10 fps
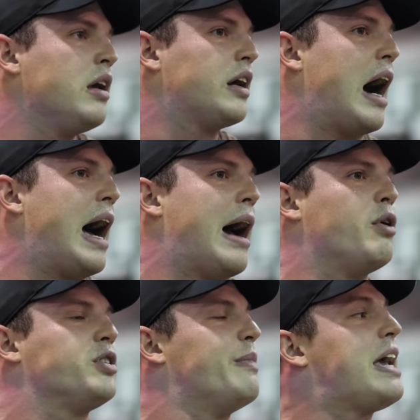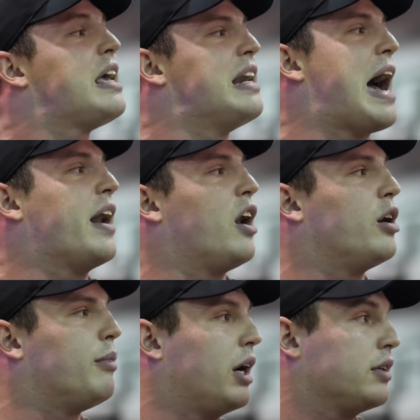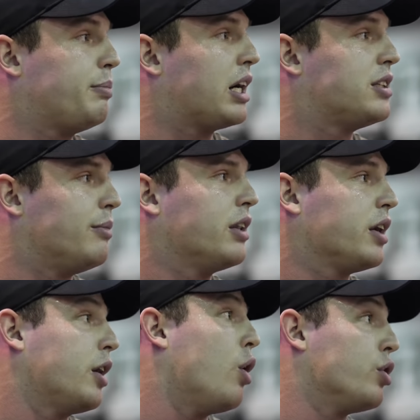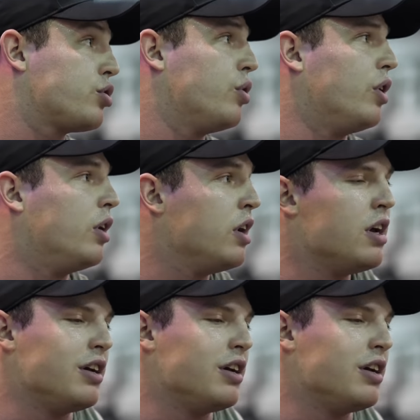got, I was making 900 bucks a month to go to school. Wow.